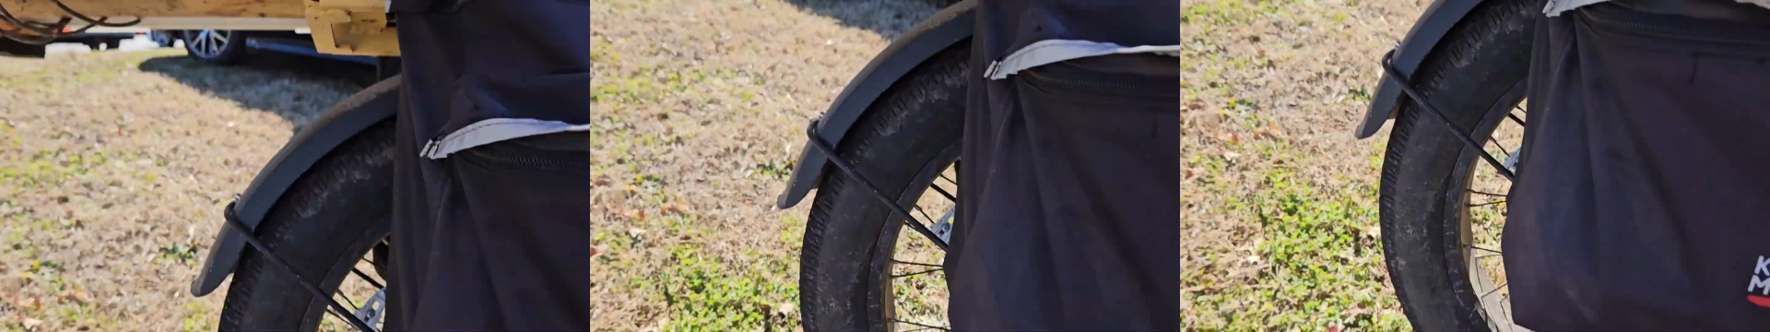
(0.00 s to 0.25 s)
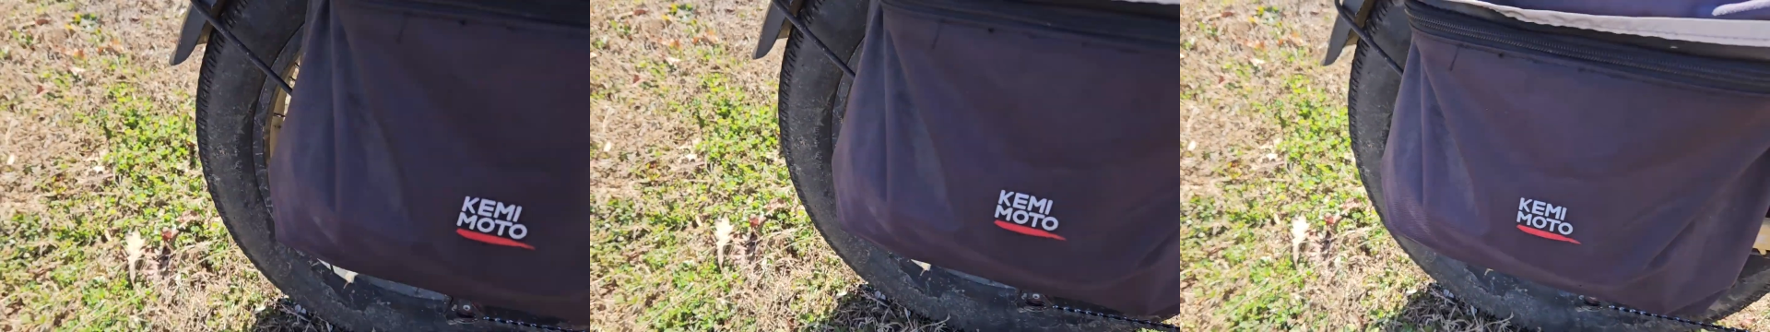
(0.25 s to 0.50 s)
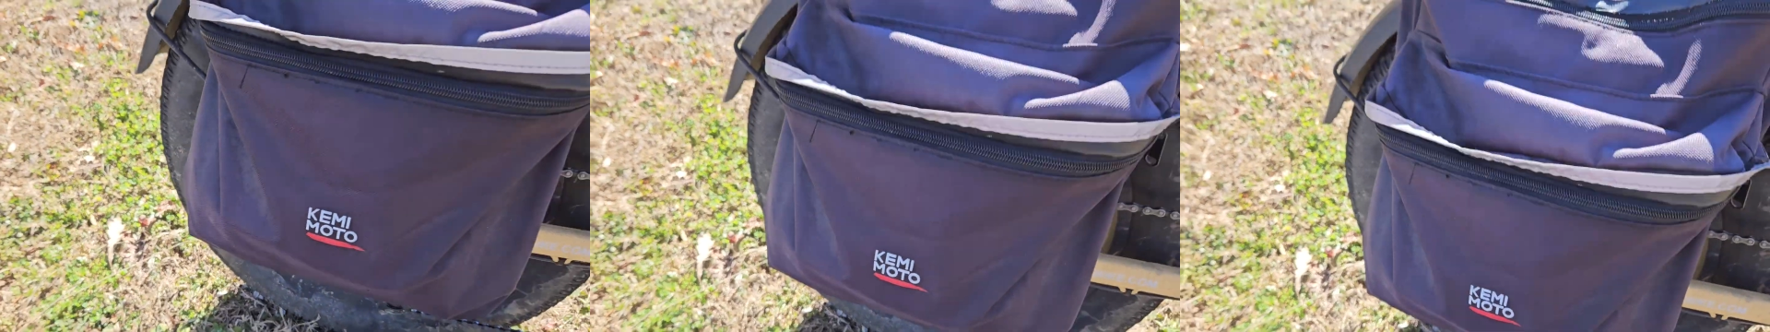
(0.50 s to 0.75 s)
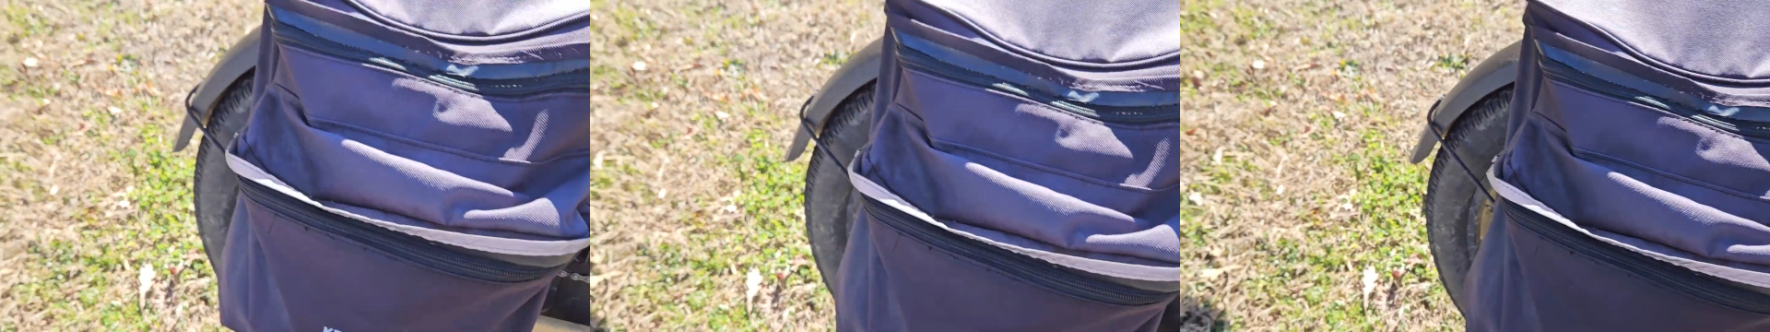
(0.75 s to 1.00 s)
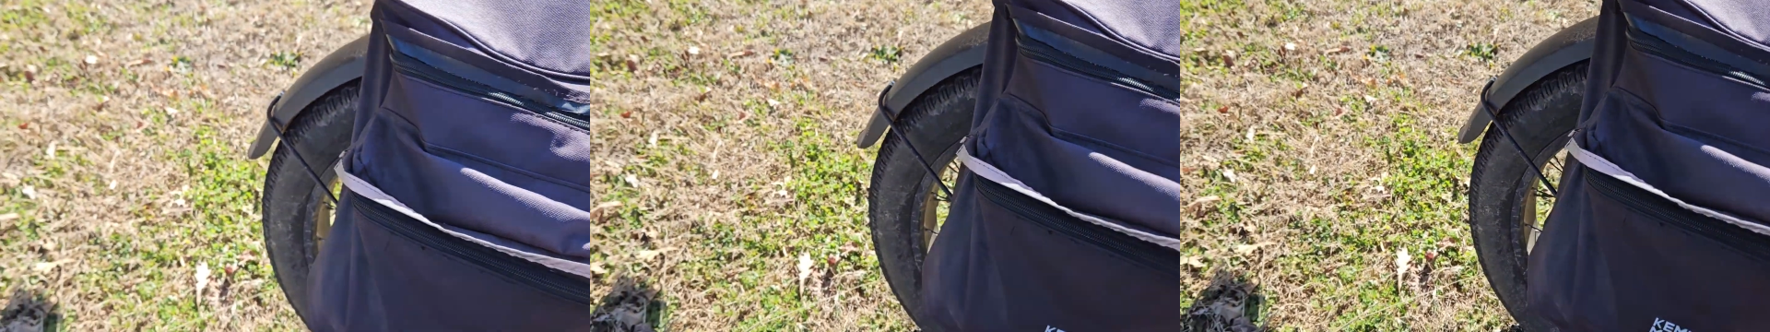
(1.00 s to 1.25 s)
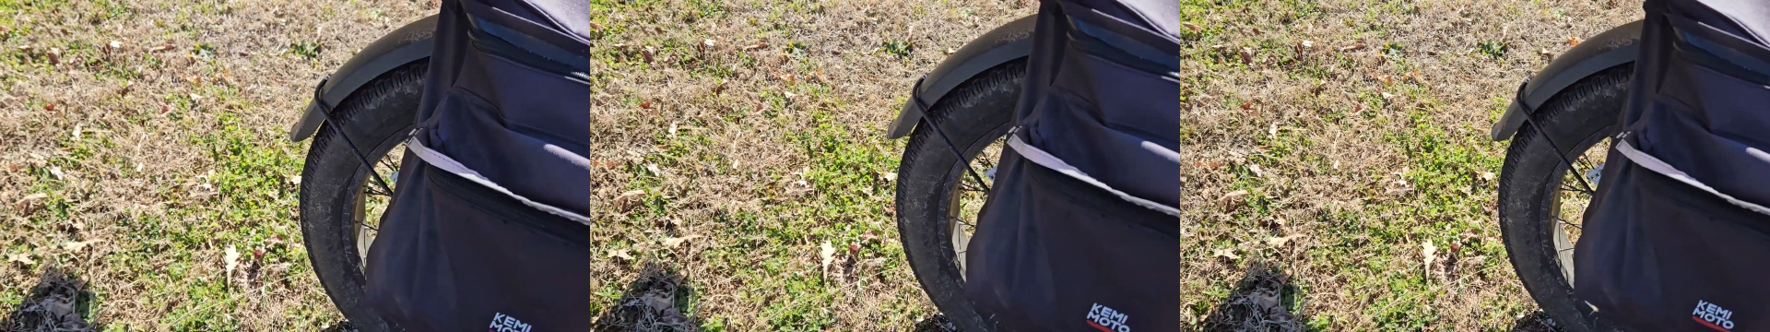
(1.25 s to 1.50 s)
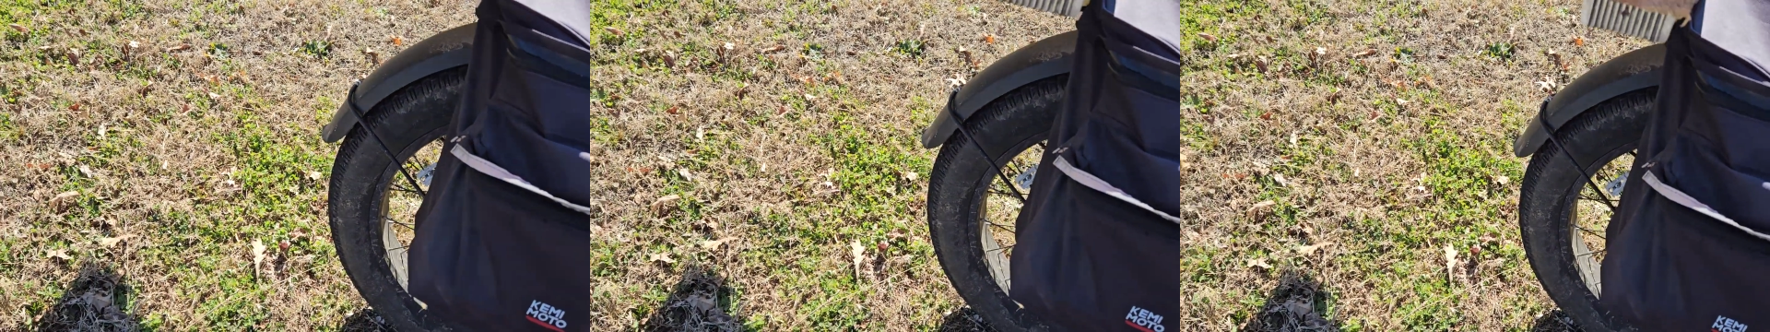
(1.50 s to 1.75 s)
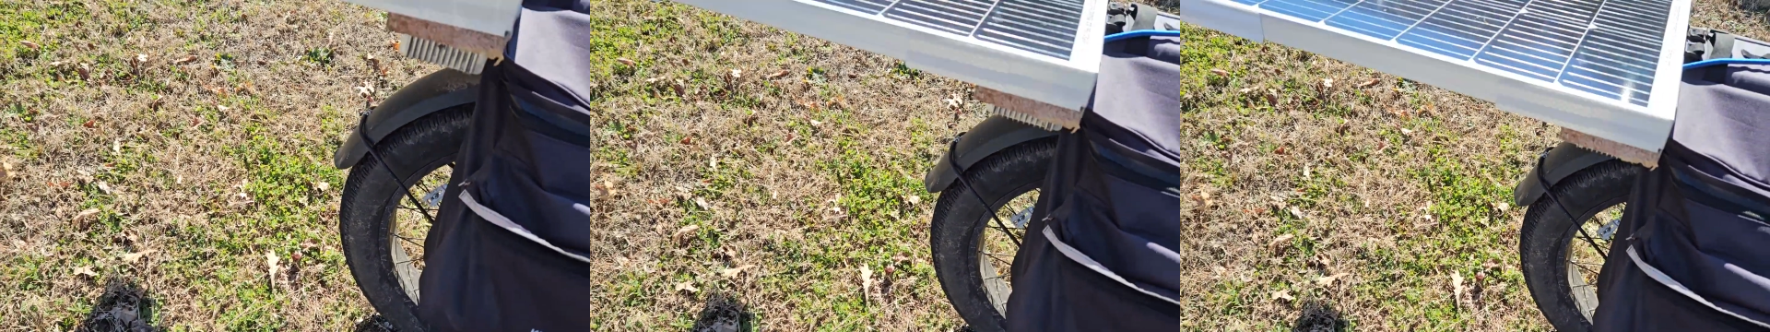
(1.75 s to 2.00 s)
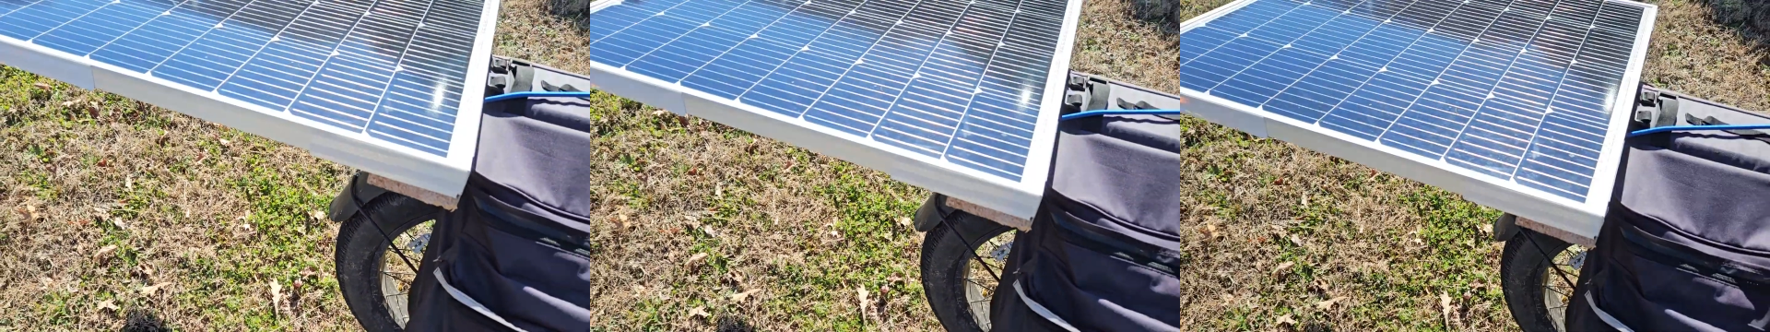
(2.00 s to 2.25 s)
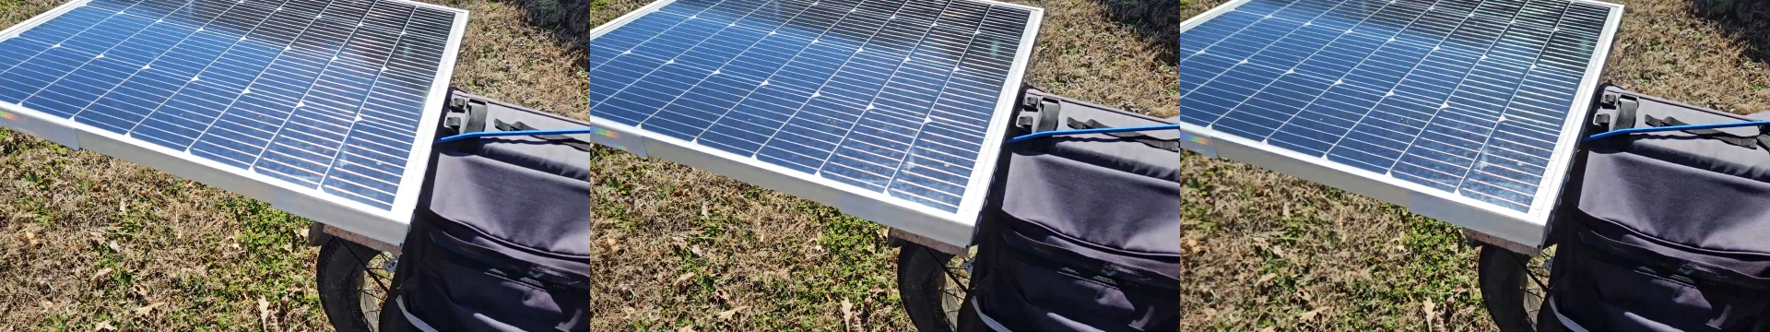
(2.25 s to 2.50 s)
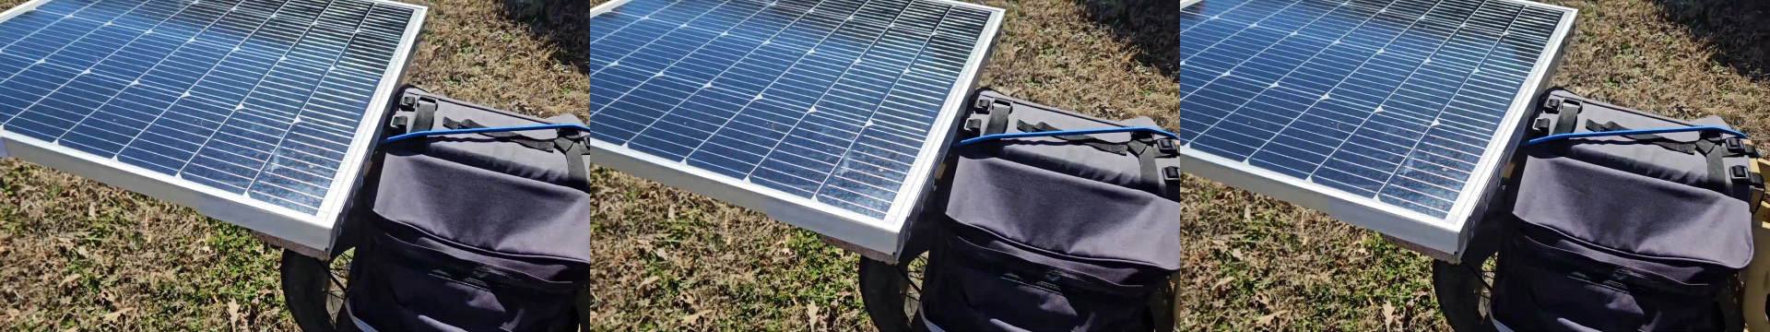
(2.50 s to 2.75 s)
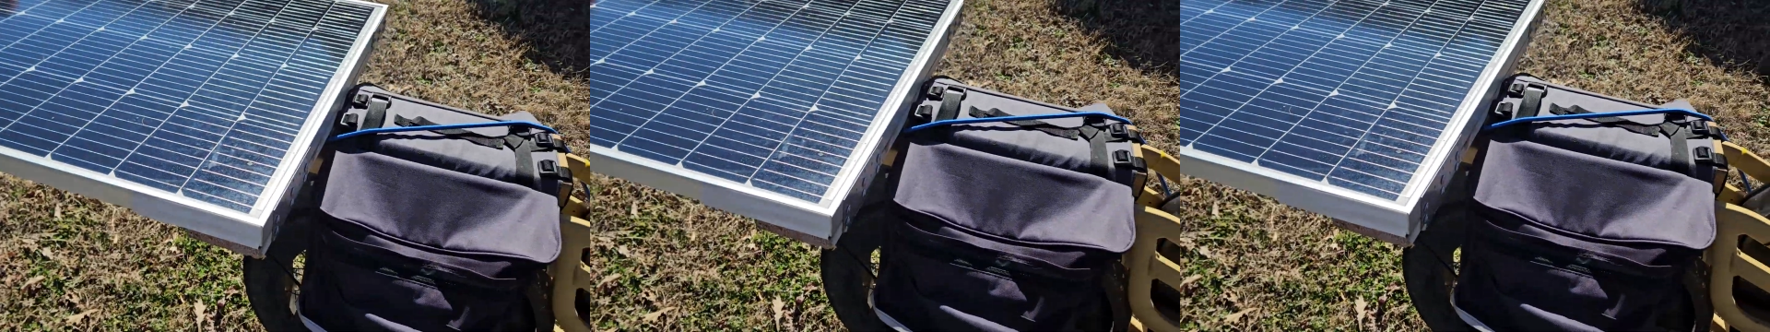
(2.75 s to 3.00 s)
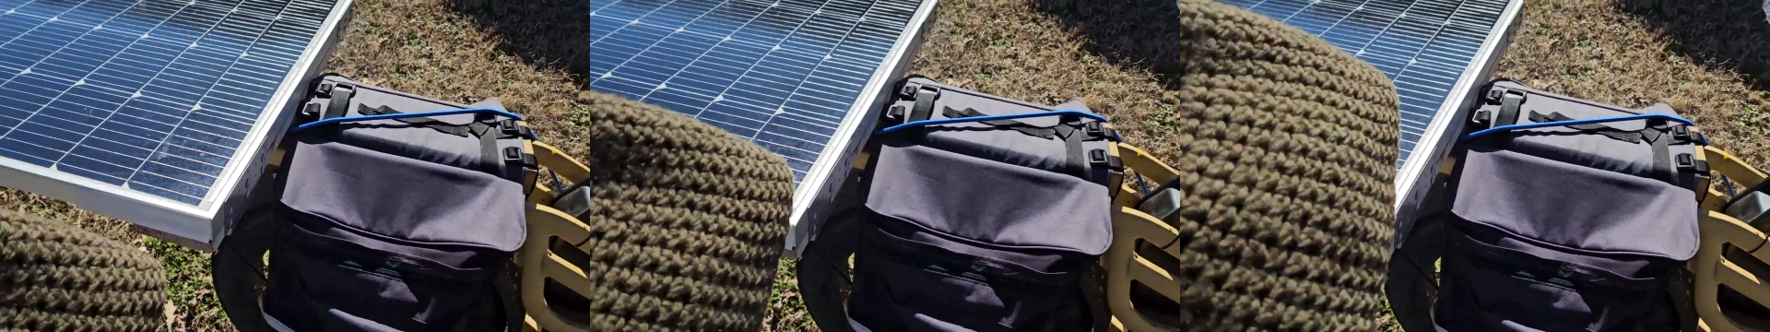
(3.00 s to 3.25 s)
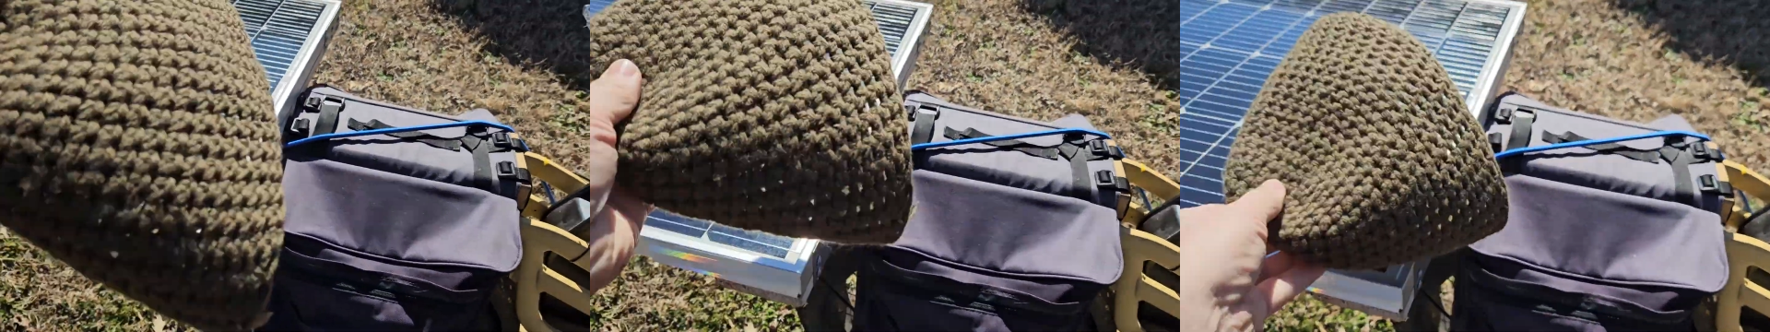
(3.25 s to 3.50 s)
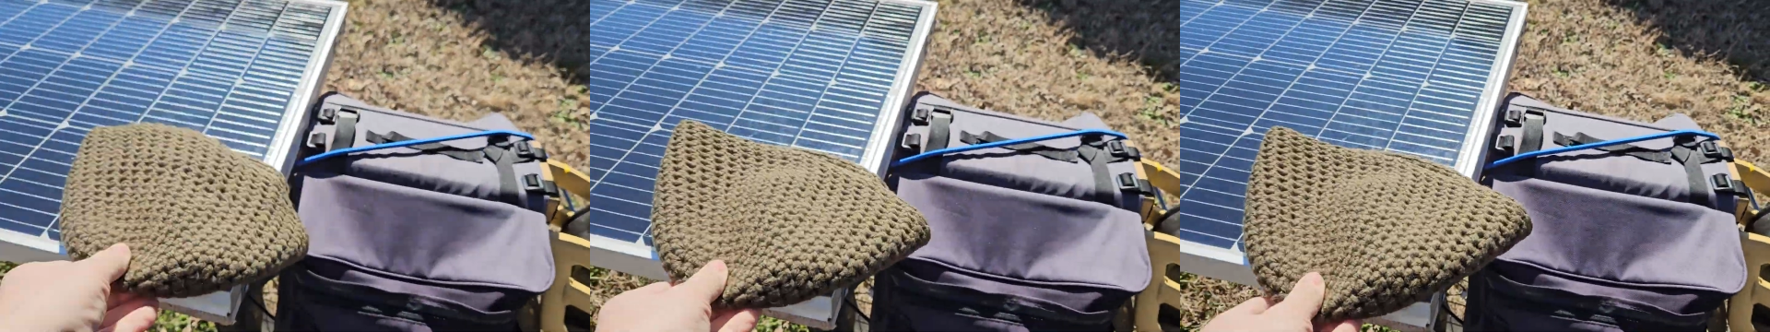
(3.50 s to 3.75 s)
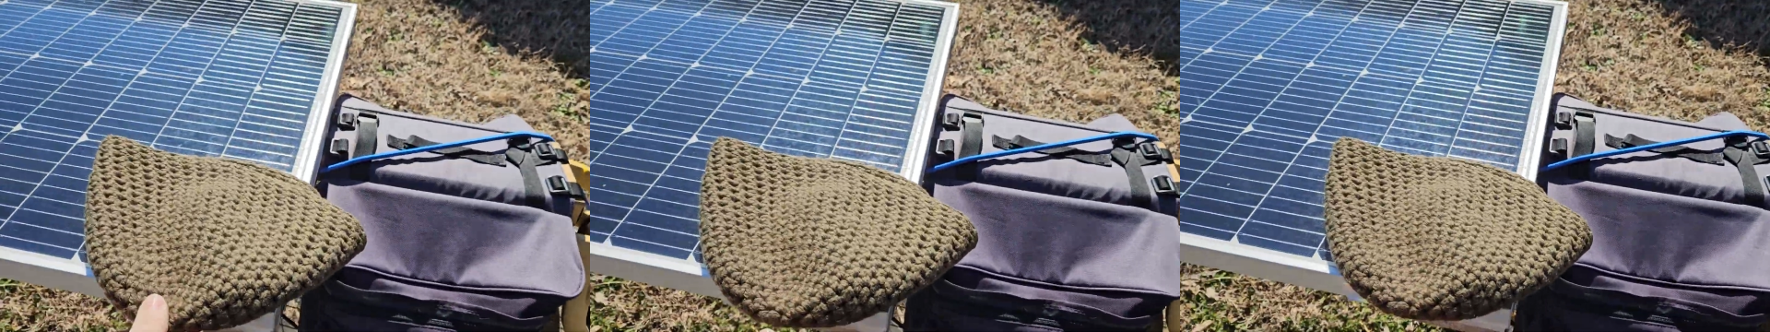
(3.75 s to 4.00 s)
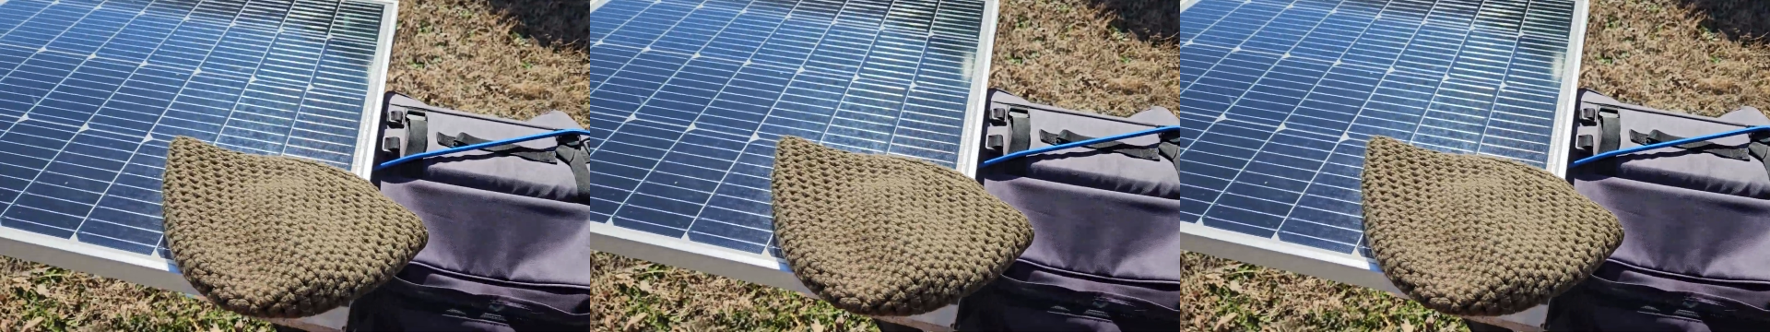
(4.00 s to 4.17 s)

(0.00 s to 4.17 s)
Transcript: Nobody's mouth can be seen.